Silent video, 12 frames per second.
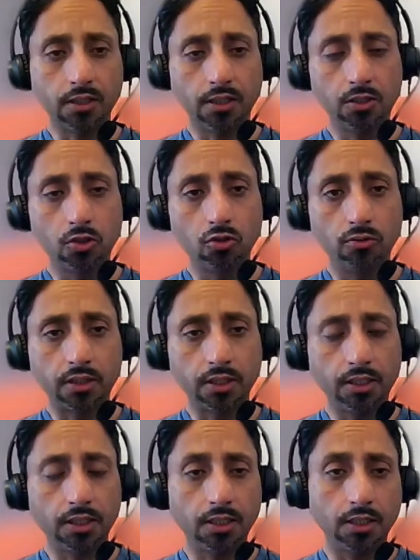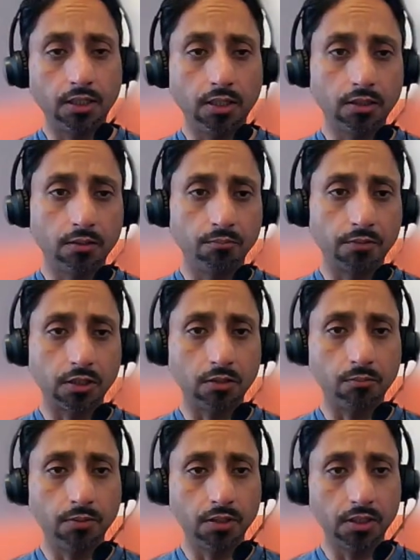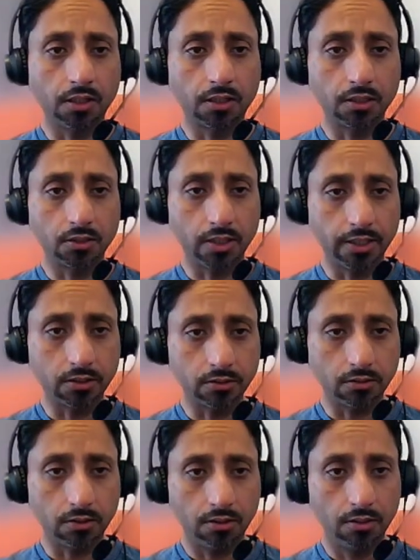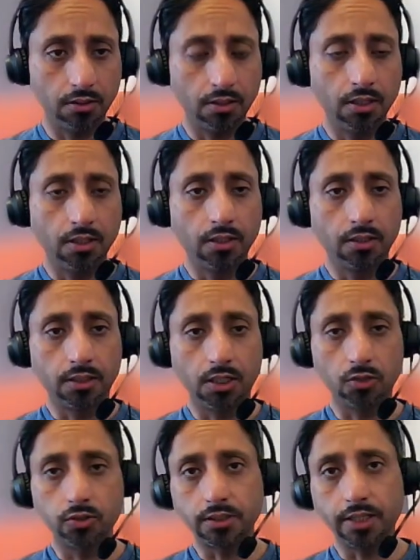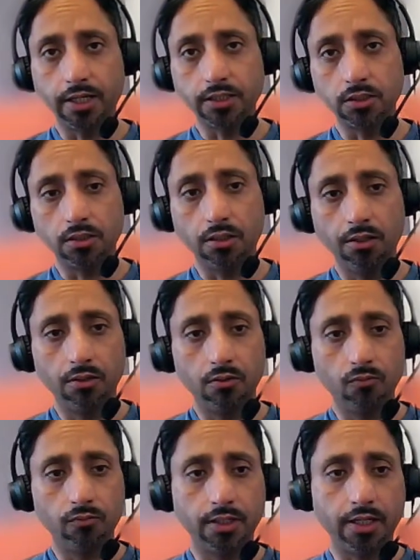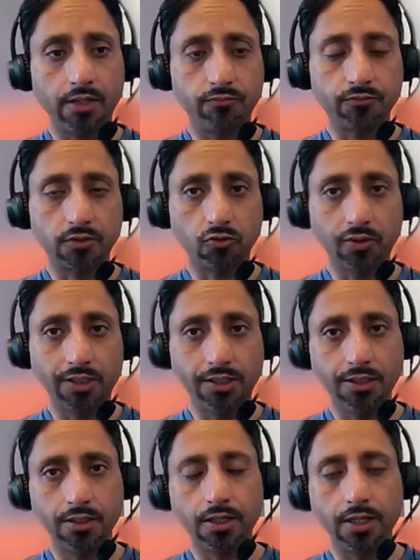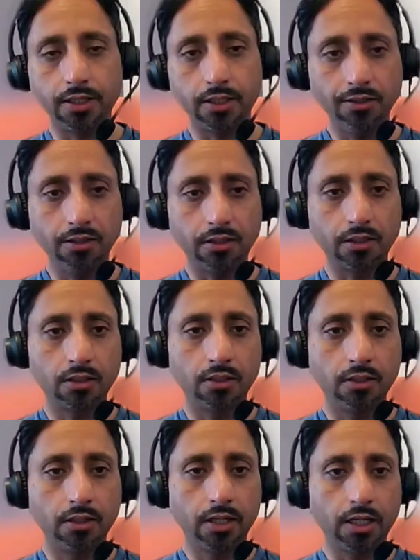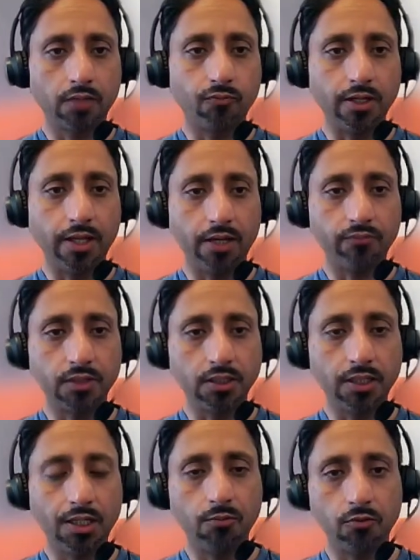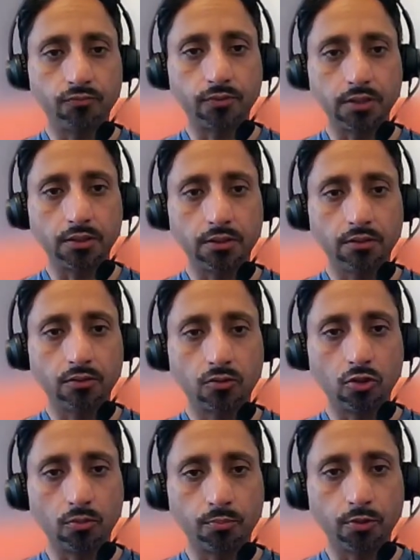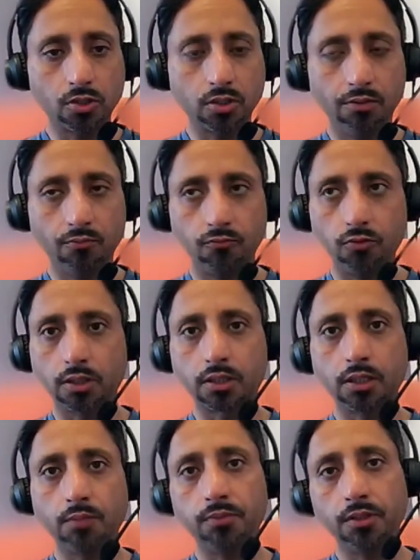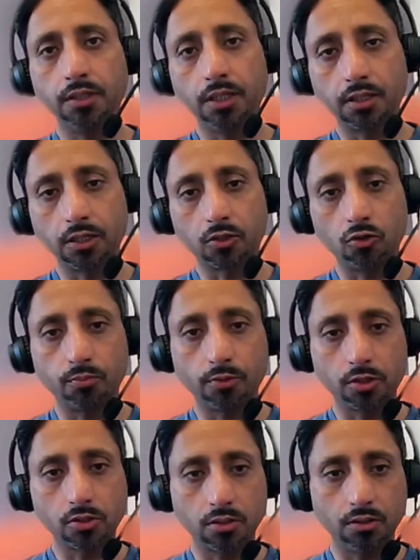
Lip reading: you'll see in an income statement is the title. Now the title will have three headings. It will have the name of the corporation, for example, Nestle Corporation.